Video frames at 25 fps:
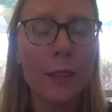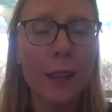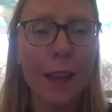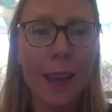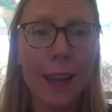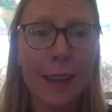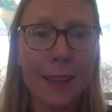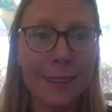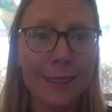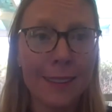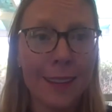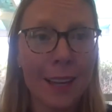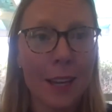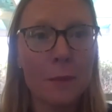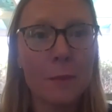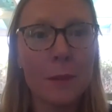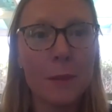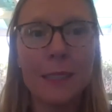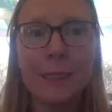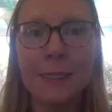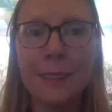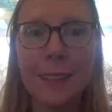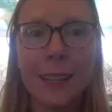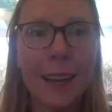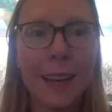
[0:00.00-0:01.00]
and I
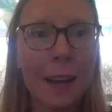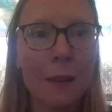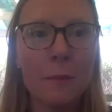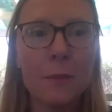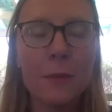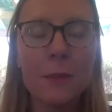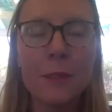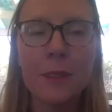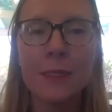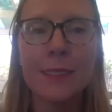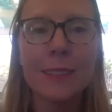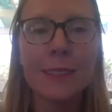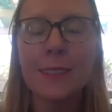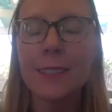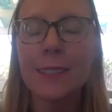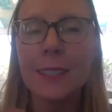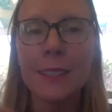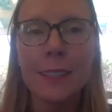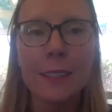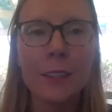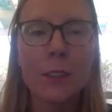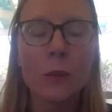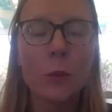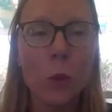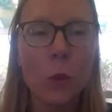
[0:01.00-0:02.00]
mean, I'm sitting
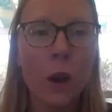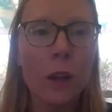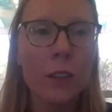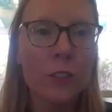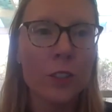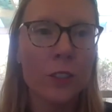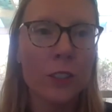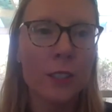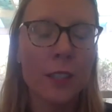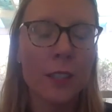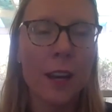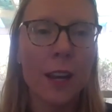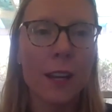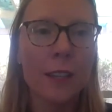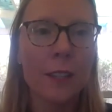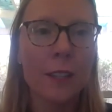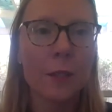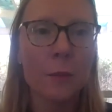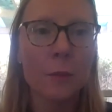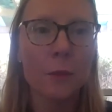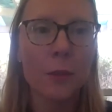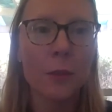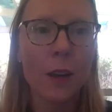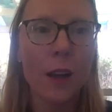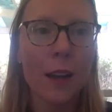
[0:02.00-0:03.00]
there watching Nadia
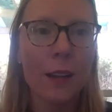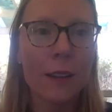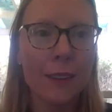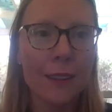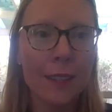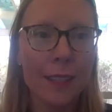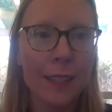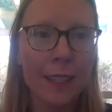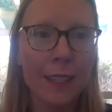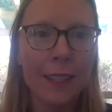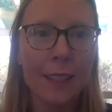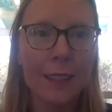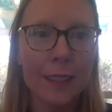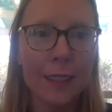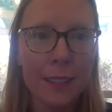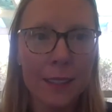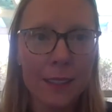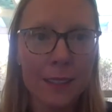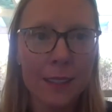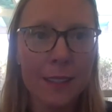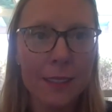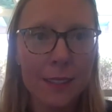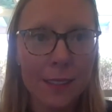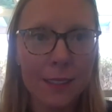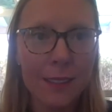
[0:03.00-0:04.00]
Murad thinking this
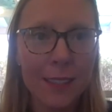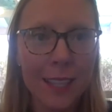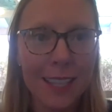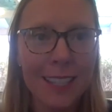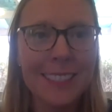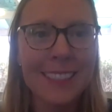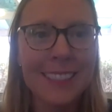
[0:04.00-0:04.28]
is the